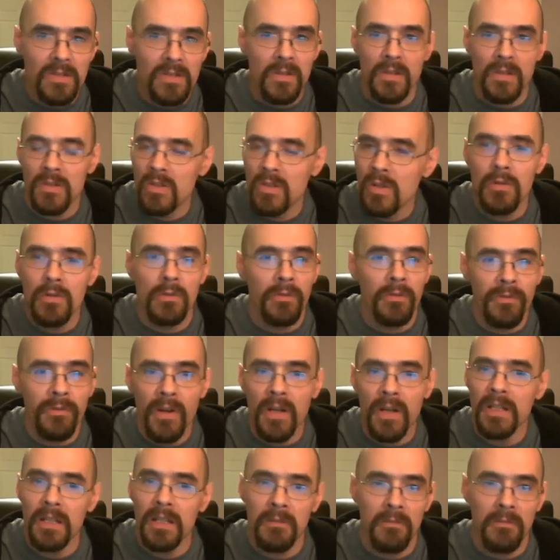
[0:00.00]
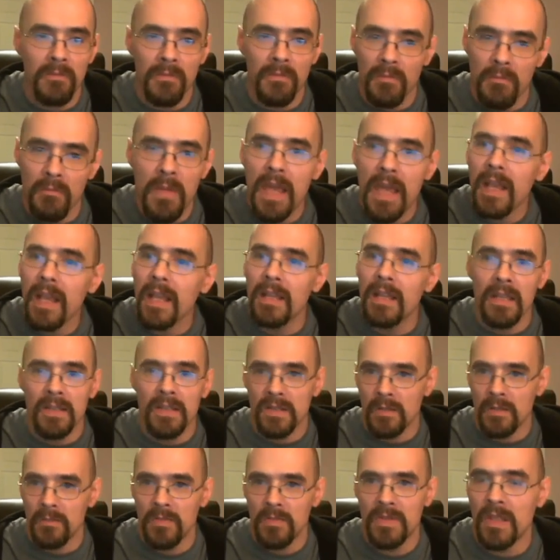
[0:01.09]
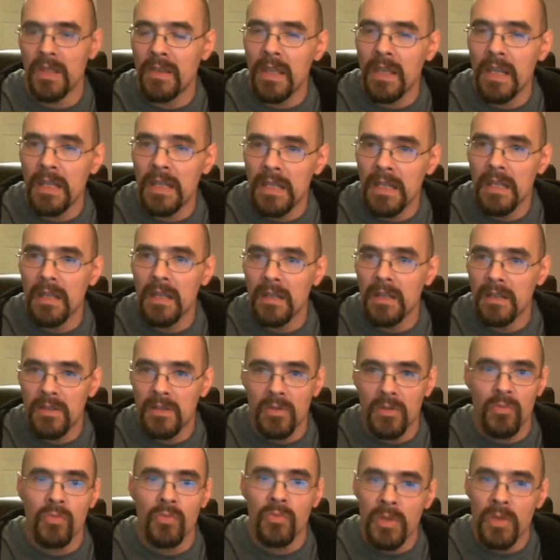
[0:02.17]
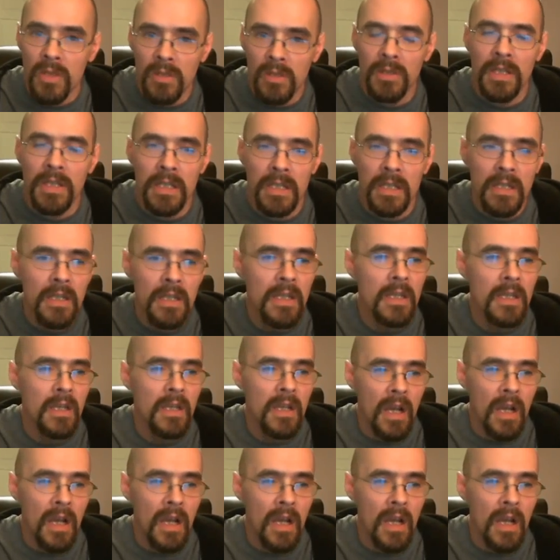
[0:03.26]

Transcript: These are the two funding mechanisms that they needed to really